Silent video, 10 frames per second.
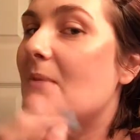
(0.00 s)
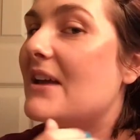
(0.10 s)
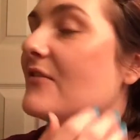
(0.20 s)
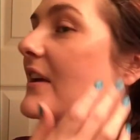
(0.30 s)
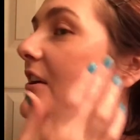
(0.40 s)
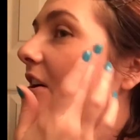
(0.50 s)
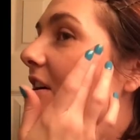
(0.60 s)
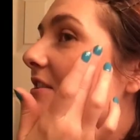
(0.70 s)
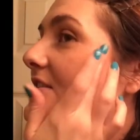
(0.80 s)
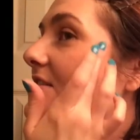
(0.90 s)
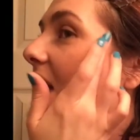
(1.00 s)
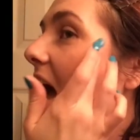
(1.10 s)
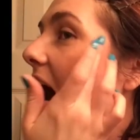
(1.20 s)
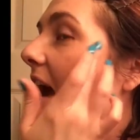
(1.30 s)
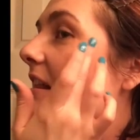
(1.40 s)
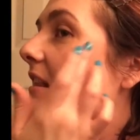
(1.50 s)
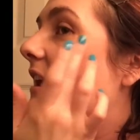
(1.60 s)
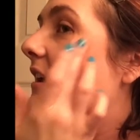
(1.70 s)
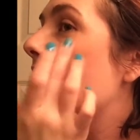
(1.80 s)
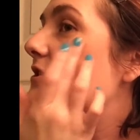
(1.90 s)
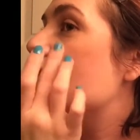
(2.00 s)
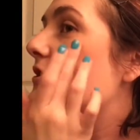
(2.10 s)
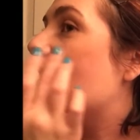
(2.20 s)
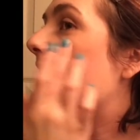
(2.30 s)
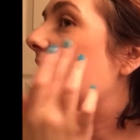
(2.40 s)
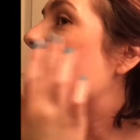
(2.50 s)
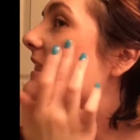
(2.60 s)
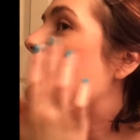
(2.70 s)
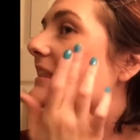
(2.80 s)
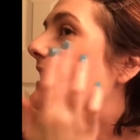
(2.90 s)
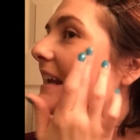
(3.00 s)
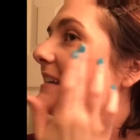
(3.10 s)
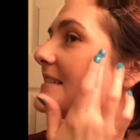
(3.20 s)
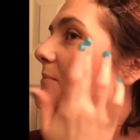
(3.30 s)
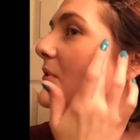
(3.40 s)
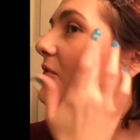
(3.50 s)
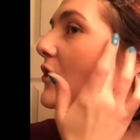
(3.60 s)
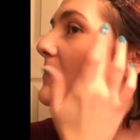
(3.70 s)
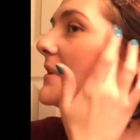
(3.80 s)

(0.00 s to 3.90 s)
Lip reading: my fingers. I love to, like I said before,